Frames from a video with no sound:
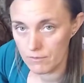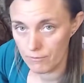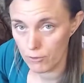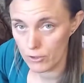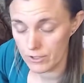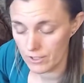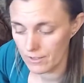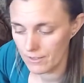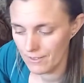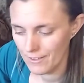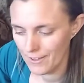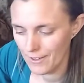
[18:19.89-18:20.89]
fortune,
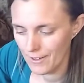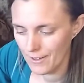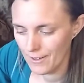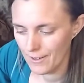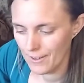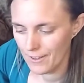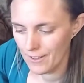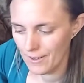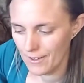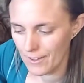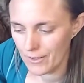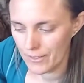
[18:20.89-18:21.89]

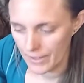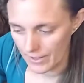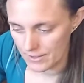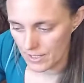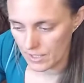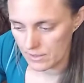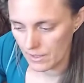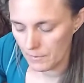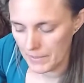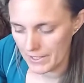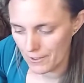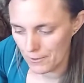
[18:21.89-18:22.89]
the exact date
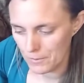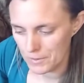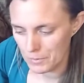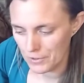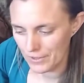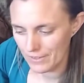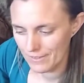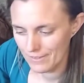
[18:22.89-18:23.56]
my daughter was born.